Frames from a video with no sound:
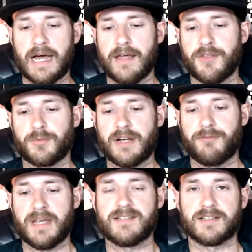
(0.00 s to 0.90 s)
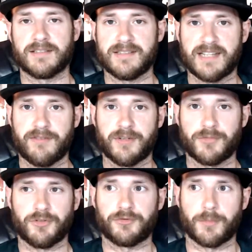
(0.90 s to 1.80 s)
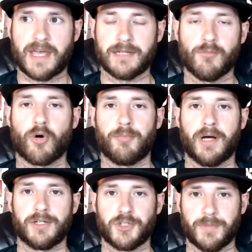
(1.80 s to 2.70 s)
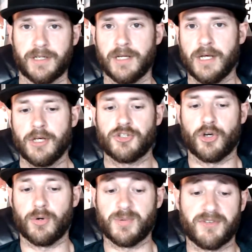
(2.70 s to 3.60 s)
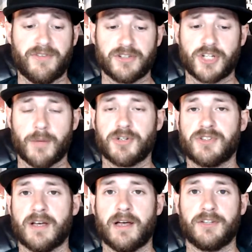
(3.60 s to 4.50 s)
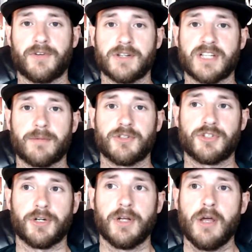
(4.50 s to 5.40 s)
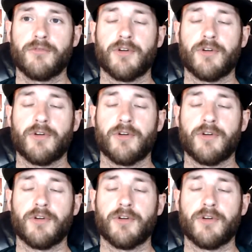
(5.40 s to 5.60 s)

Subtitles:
The ref basically saved him just from any more punishment. So it was a fair stoppage as far as I'm concerned. For